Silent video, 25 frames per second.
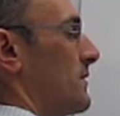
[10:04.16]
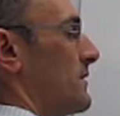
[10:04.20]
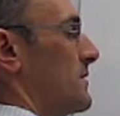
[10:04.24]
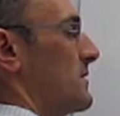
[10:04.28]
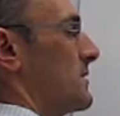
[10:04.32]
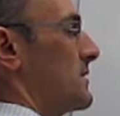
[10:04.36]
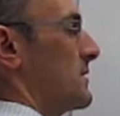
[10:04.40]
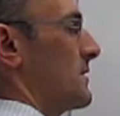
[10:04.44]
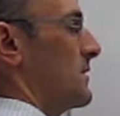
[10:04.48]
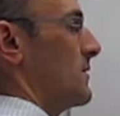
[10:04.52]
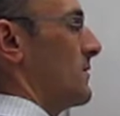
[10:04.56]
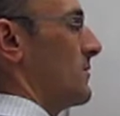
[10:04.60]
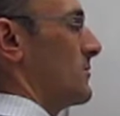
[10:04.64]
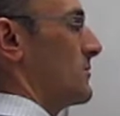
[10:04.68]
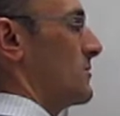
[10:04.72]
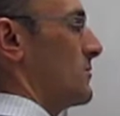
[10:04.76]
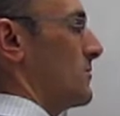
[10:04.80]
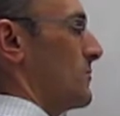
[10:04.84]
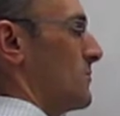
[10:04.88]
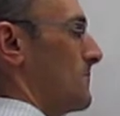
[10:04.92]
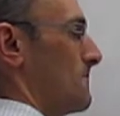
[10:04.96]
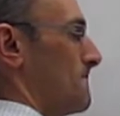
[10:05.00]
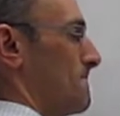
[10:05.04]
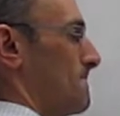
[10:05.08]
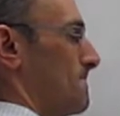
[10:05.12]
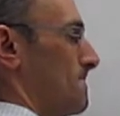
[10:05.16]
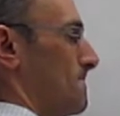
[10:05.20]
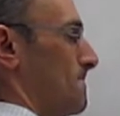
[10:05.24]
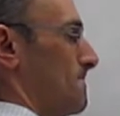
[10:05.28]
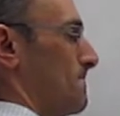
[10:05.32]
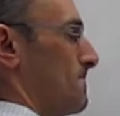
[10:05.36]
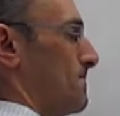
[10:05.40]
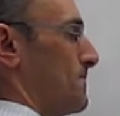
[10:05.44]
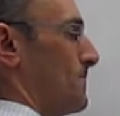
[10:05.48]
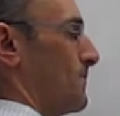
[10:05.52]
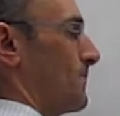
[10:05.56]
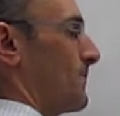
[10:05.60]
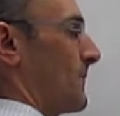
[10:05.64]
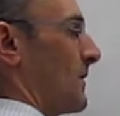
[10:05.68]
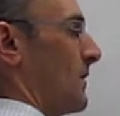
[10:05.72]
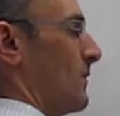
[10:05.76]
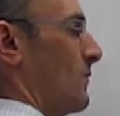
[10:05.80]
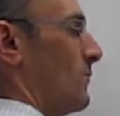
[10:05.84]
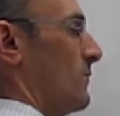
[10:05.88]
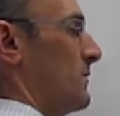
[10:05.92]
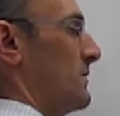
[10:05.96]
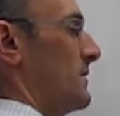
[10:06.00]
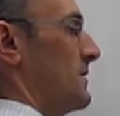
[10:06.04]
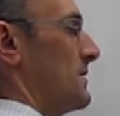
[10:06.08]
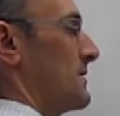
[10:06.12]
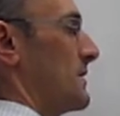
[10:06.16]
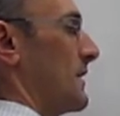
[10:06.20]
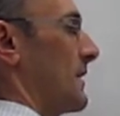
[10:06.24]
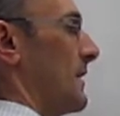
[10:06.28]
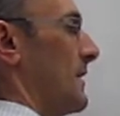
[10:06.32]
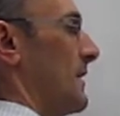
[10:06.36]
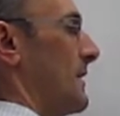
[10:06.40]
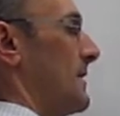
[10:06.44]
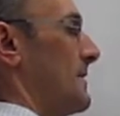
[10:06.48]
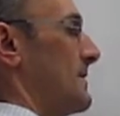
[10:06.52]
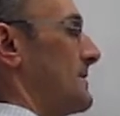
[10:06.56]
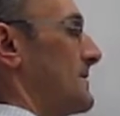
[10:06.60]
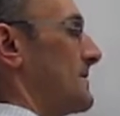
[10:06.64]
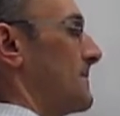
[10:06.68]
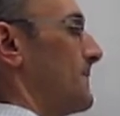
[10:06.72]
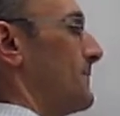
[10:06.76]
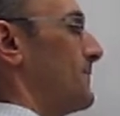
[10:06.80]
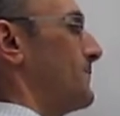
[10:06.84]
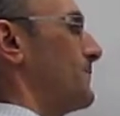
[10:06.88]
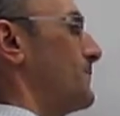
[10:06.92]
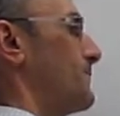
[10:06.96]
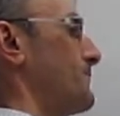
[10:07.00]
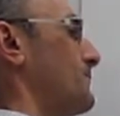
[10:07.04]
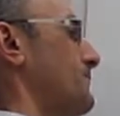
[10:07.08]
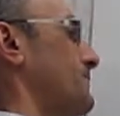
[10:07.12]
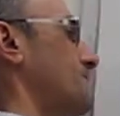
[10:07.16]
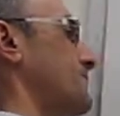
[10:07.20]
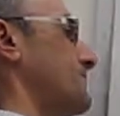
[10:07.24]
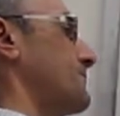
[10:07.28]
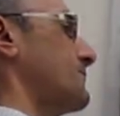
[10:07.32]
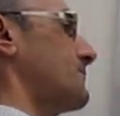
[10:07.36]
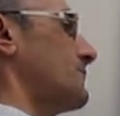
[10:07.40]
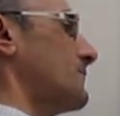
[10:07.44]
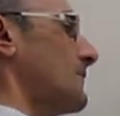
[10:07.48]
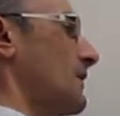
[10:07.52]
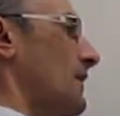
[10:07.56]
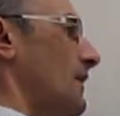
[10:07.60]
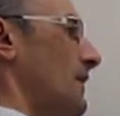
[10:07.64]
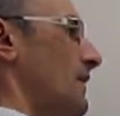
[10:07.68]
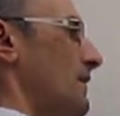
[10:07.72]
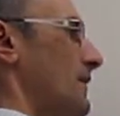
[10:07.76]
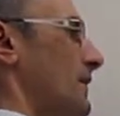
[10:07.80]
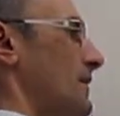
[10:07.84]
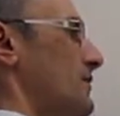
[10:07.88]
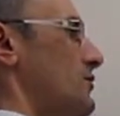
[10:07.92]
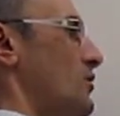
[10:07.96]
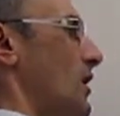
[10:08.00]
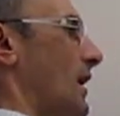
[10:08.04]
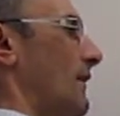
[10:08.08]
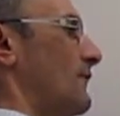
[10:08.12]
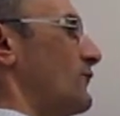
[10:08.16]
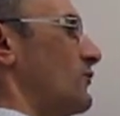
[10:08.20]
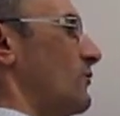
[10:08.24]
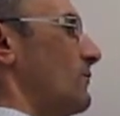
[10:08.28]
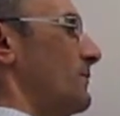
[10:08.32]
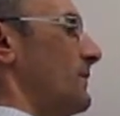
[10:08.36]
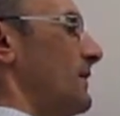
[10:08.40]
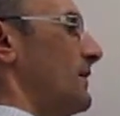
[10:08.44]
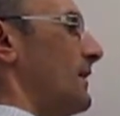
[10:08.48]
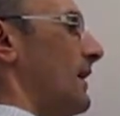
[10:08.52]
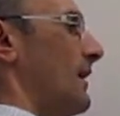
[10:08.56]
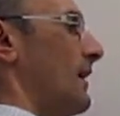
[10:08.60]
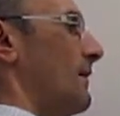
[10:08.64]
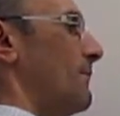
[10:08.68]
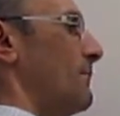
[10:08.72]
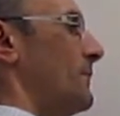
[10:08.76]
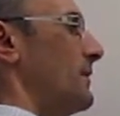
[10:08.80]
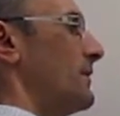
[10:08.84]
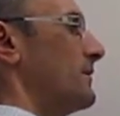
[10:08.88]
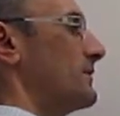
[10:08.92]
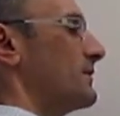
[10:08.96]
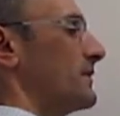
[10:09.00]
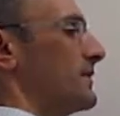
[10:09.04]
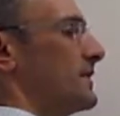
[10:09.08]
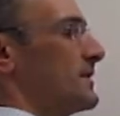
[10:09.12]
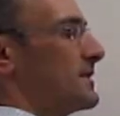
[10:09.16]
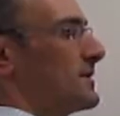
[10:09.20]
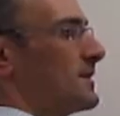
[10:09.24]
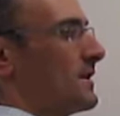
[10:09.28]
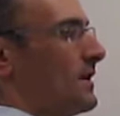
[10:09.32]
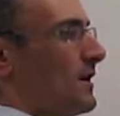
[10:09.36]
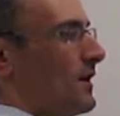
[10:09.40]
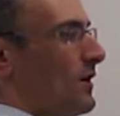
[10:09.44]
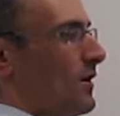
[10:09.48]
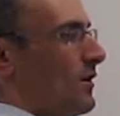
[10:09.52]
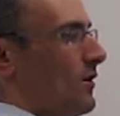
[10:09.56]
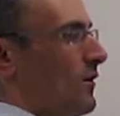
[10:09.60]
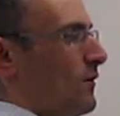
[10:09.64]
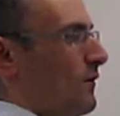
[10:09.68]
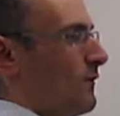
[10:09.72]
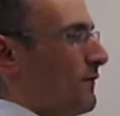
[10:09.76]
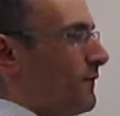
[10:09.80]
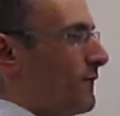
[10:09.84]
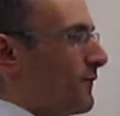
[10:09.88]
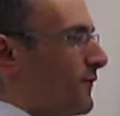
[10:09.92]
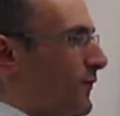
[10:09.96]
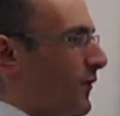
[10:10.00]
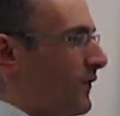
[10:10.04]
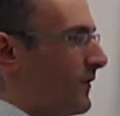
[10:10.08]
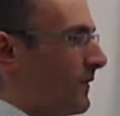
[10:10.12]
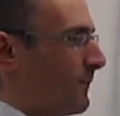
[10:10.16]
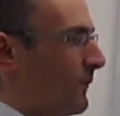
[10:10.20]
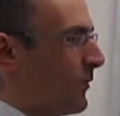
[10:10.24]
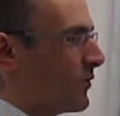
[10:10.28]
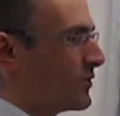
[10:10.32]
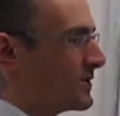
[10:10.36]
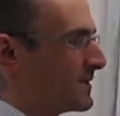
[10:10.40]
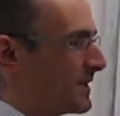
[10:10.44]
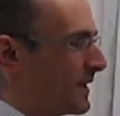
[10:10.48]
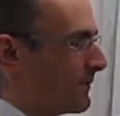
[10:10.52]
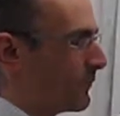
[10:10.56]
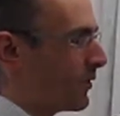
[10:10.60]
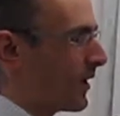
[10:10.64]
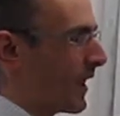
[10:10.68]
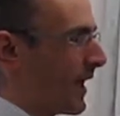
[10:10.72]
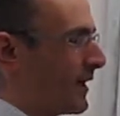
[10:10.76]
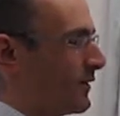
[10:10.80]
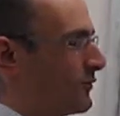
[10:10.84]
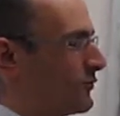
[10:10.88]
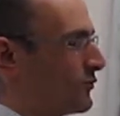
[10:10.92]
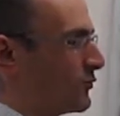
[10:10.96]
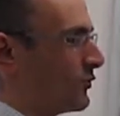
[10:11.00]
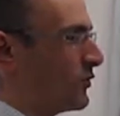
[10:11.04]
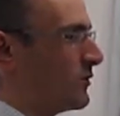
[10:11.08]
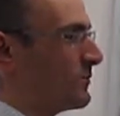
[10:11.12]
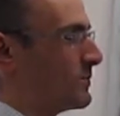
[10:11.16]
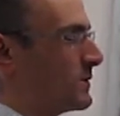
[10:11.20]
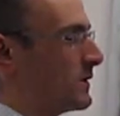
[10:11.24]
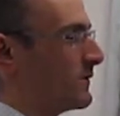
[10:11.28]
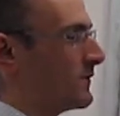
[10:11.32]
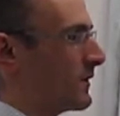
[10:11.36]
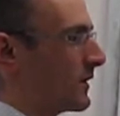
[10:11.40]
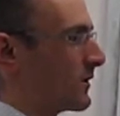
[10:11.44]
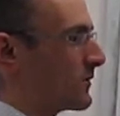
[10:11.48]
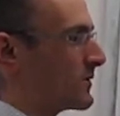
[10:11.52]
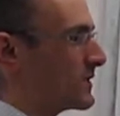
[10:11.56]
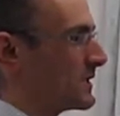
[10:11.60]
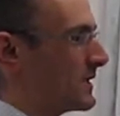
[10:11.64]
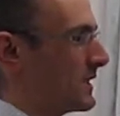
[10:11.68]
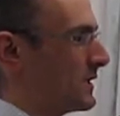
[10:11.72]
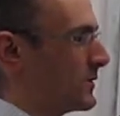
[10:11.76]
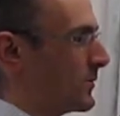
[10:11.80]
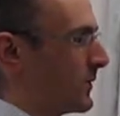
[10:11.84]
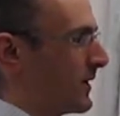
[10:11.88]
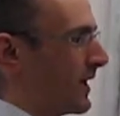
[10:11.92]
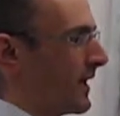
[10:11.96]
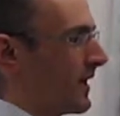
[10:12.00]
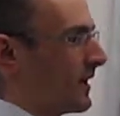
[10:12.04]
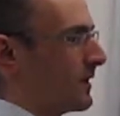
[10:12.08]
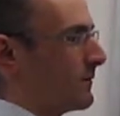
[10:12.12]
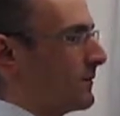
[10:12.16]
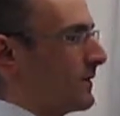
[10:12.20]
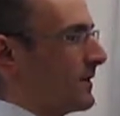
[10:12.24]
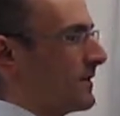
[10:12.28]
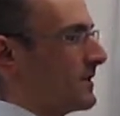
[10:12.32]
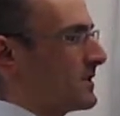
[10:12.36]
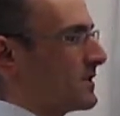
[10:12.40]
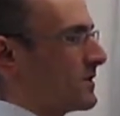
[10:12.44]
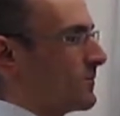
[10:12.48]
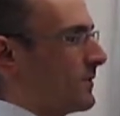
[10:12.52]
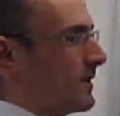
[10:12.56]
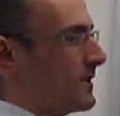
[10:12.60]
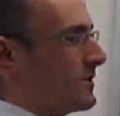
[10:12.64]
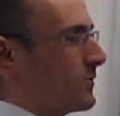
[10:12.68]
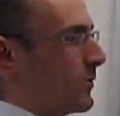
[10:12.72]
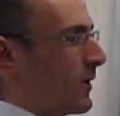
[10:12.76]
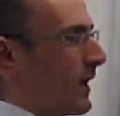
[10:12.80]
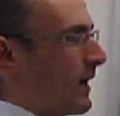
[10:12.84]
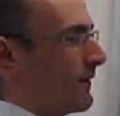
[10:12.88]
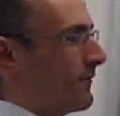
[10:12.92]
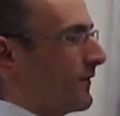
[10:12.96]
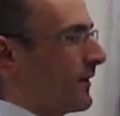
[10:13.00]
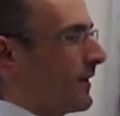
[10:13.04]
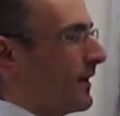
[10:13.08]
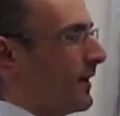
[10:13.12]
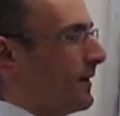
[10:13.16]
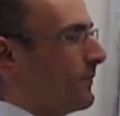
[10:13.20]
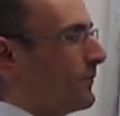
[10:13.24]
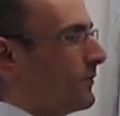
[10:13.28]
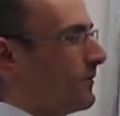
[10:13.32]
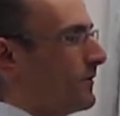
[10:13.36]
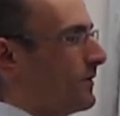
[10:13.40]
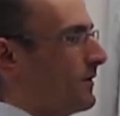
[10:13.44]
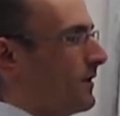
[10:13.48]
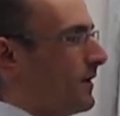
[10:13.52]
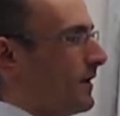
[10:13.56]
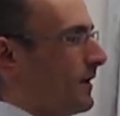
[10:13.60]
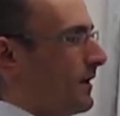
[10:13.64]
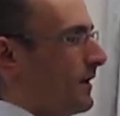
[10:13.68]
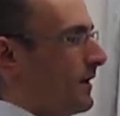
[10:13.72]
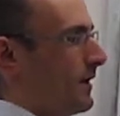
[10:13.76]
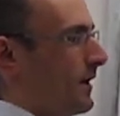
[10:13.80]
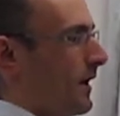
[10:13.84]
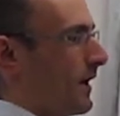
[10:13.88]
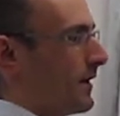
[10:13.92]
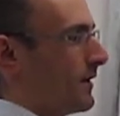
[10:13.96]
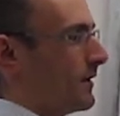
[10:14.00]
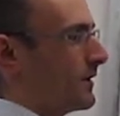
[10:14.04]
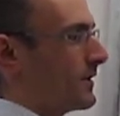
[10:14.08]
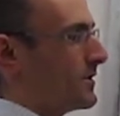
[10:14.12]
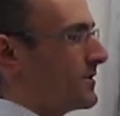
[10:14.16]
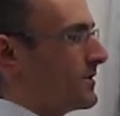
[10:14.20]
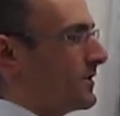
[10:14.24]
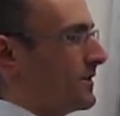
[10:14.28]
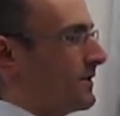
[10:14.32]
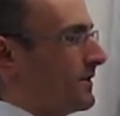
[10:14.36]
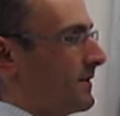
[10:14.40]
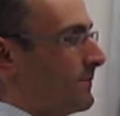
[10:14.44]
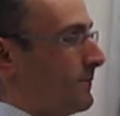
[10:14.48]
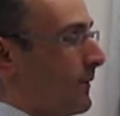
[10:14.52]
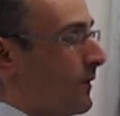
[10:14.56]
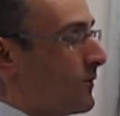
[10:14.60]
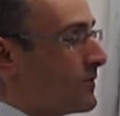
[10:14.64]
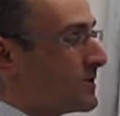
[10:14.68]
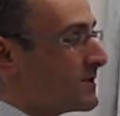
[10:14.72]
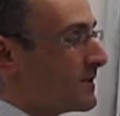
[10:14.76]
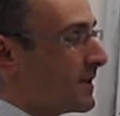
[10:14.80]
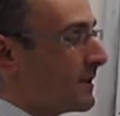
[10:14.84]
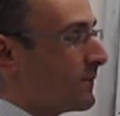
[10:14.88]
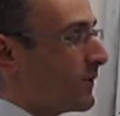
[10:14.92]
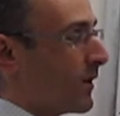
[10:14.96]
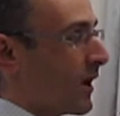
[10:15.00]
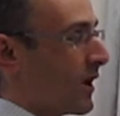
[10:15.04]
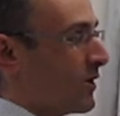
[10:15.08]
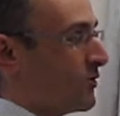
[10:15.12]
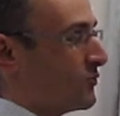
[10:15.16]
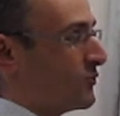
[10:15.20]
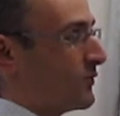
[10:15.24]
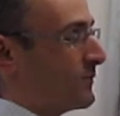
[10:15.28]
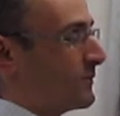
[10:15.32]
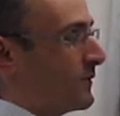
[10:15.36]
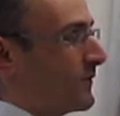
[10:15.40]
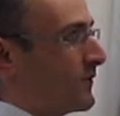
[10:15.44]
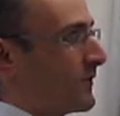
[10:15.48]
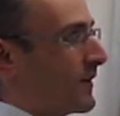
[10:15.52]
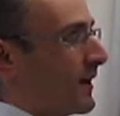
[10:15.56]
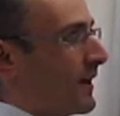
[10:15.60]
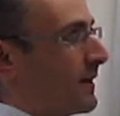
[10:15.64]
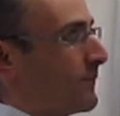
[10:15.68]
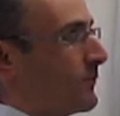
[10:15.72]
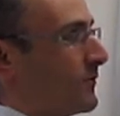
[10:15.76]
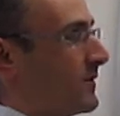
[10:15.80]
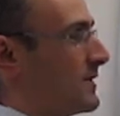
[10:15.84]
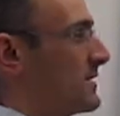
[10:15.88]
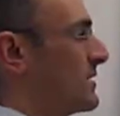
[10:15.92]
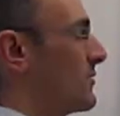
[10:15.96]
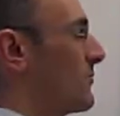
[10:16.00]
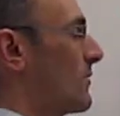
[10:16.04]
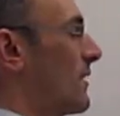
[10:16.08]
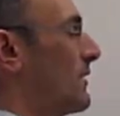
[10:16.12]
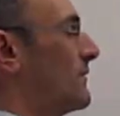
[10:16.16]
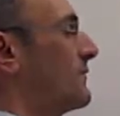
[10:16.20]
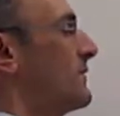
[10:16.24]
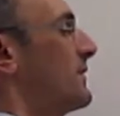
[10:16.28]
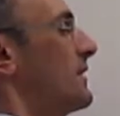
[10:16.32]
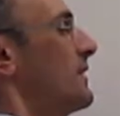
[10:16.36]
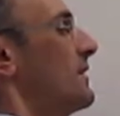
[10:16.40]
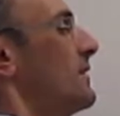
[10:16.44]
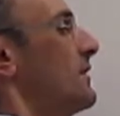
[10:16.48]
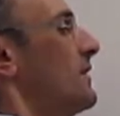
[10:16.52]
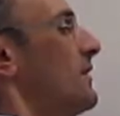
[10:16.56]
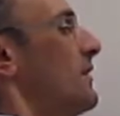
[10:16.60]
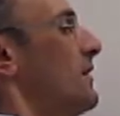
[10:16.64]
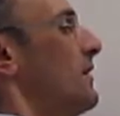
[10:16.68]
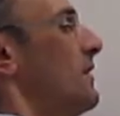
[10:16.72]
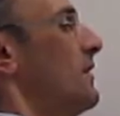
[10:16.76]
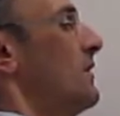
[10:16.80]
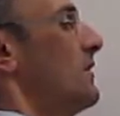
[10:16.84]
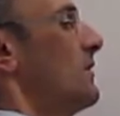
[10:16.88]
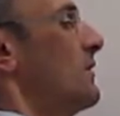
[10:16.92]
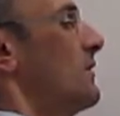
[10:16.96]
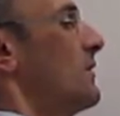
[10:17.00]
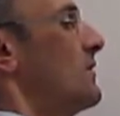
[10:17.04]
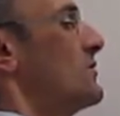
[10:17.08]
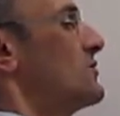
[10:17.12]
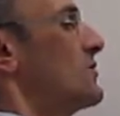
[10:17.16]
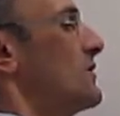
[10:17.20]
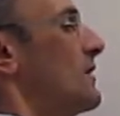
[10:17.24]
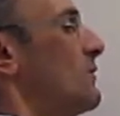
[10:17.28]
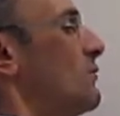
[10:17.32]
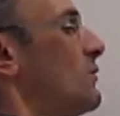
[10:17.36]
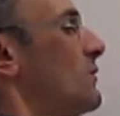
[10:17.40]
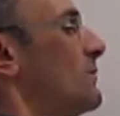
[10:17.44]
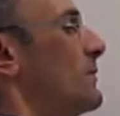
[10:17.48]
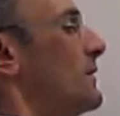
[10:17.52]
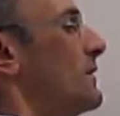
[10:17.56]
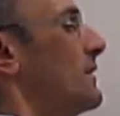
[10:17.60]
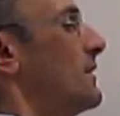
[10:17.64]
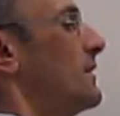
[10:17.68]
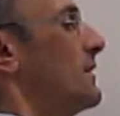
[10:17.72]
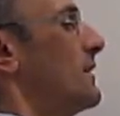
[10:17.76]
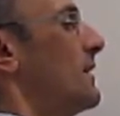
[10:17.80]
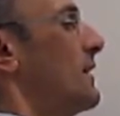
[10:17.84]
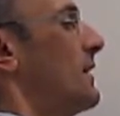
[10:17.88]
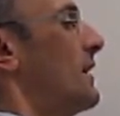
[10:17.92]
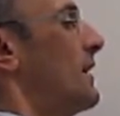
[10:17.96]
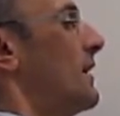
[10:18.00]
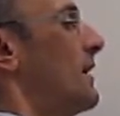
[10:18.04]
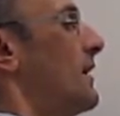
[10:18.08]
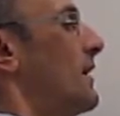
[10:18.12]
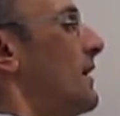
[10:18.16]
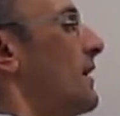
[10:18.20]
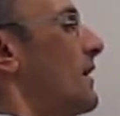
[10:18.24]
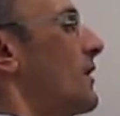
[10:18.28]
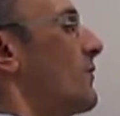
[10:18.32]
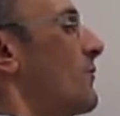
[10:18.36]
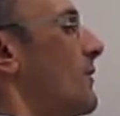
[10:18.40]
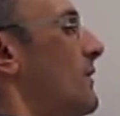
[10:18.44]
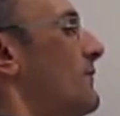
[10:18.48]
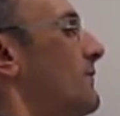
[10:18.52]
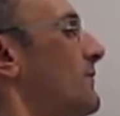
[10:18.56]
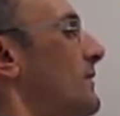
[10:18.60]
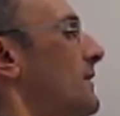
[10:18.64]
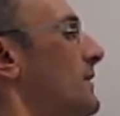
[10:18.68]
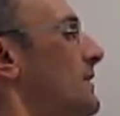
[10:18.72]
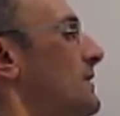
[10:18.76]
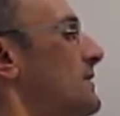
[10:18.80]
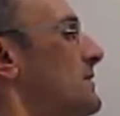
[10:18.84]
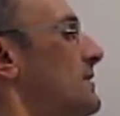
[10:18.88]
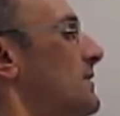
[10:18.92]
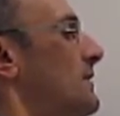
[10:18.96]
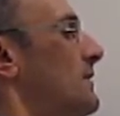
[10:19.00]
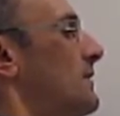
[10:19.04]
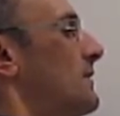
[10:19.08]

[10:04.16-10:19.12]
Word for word: is CO2, which is a gas. And then you have to uh, build this from the more stable allotropes of the constituent elements, right? So we have carbon and oxygen. The most stable allotrope of carbon is graphite. Okay, so that would be uh, graphite